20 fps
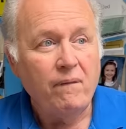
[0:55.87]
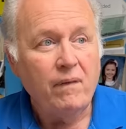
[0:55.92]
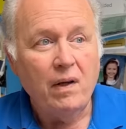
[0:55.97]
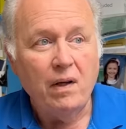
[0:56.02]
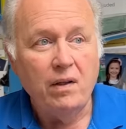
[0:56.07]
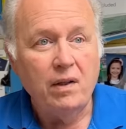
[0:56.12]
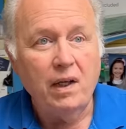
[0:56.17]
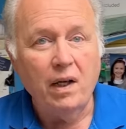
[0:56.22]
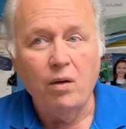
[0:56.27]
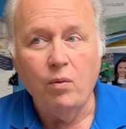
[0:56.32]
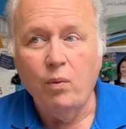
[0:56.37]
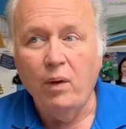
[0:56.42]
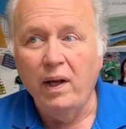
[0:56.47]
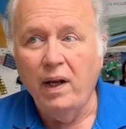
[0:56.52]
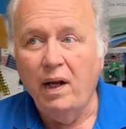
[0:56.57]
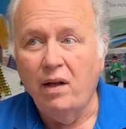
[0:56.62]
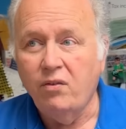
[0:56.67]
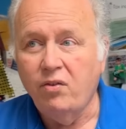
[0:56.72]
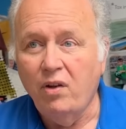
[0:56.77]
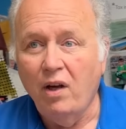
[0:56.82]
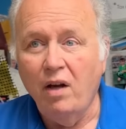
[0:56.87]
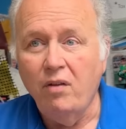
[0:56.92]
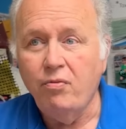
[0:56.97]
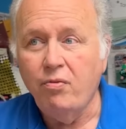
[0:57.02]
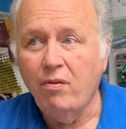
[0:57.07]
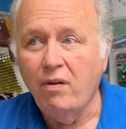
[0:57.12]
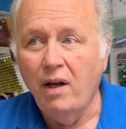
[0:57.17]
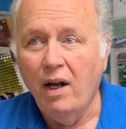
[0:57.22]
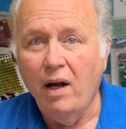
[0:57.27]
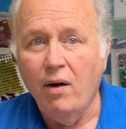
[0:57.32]
You got to wait outside
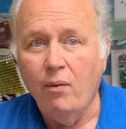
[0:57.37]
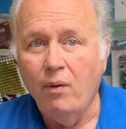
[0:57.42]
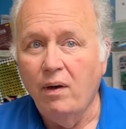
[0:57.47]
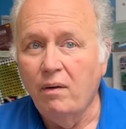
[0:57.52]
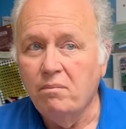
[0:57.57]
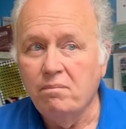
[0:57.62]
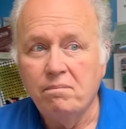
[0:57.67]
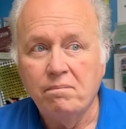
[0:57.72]
for an hour.